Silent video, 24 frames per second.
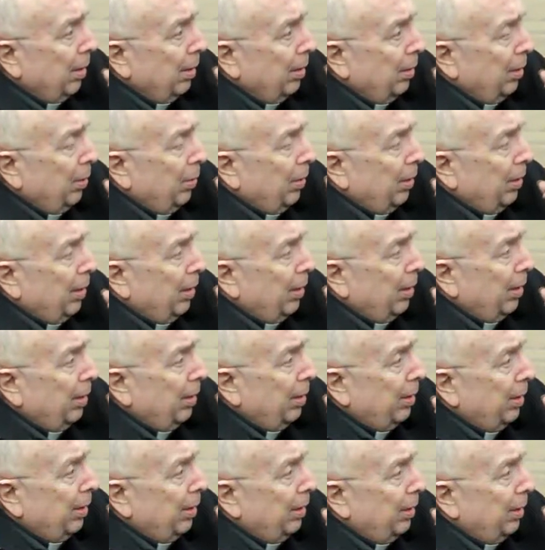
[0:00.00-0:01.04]
the way
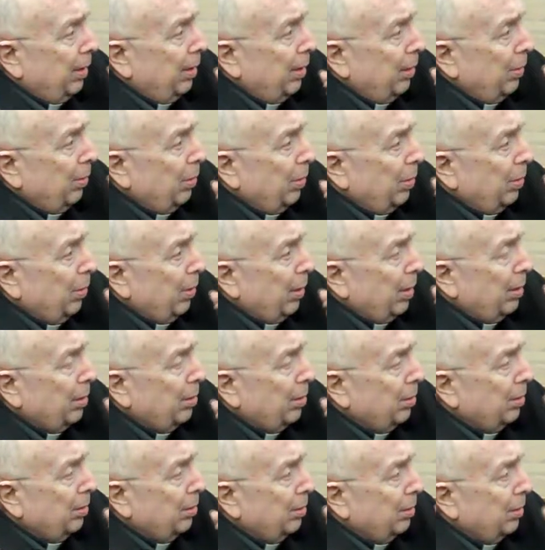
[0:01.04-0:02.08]
they deal with
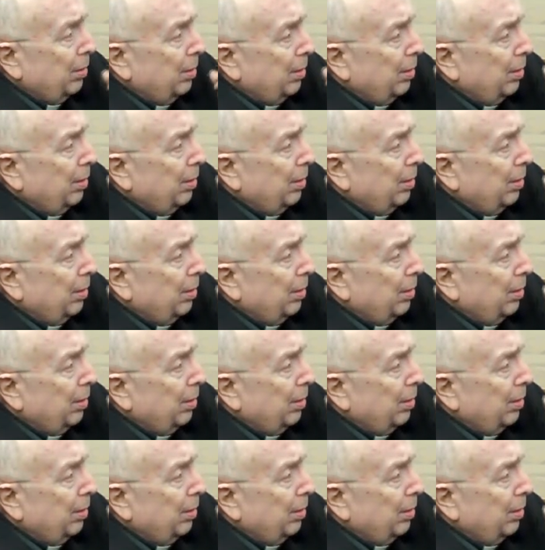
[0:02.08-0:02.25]
questions,